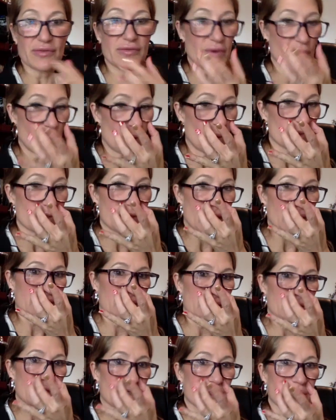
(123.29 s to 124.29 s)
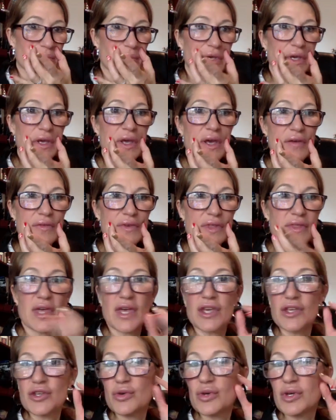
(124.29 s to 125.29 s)
folds. That's this big heavy
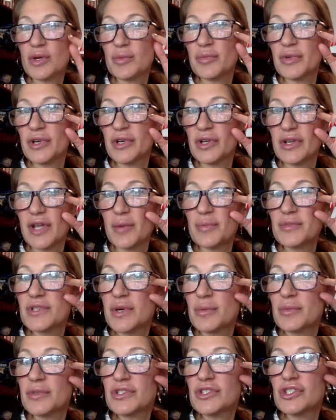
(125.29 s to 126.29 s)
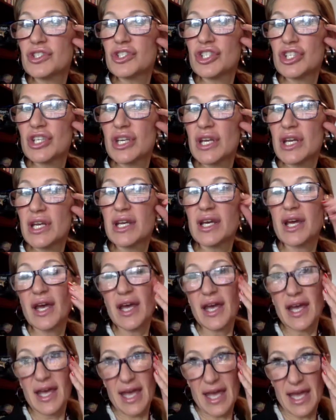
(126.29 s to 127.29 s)
thing. You can build up someone's cheek,
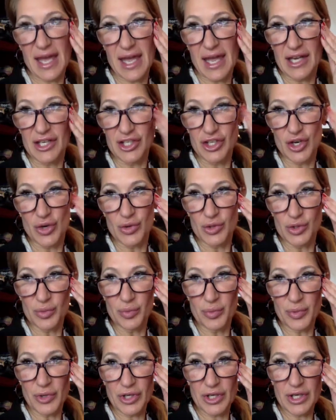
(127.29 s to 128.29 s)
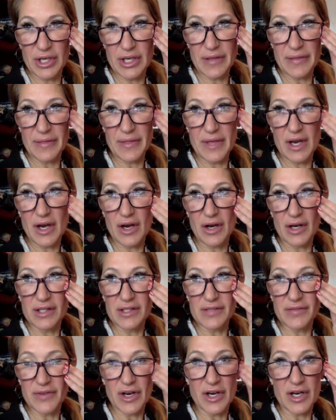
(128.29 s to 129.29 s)
and you put it in there. It's
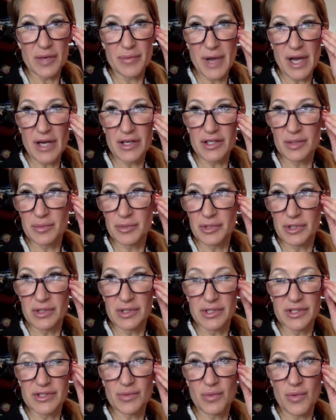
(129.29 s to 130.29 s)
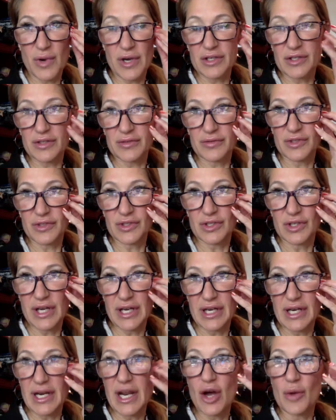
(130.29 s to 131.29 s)
very malleable. It's wonderful, and
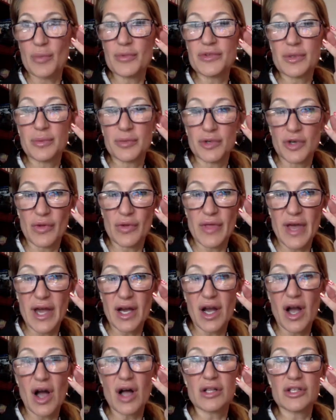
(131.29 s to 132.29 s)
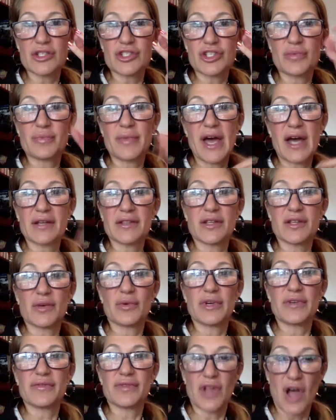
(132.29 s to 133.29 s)
it helps them grow that collagen back that
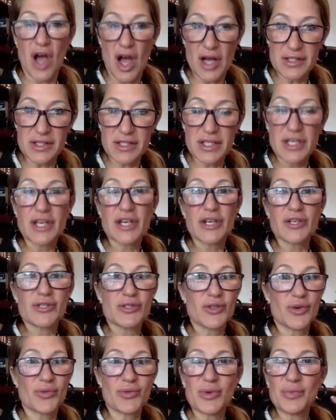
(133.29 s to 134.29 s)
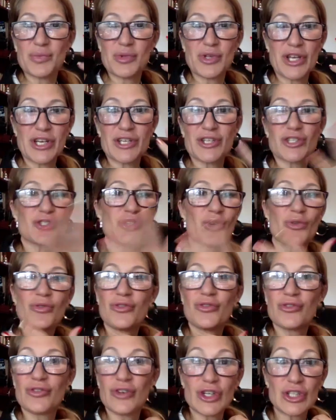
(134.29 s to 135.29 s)
we've lost. So replenish, so
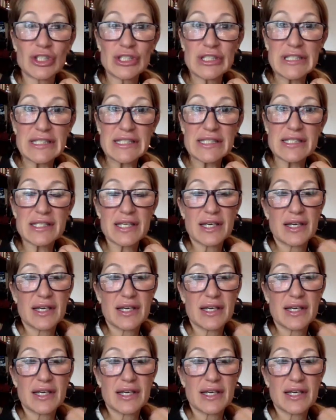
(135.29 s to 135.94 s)
fullness,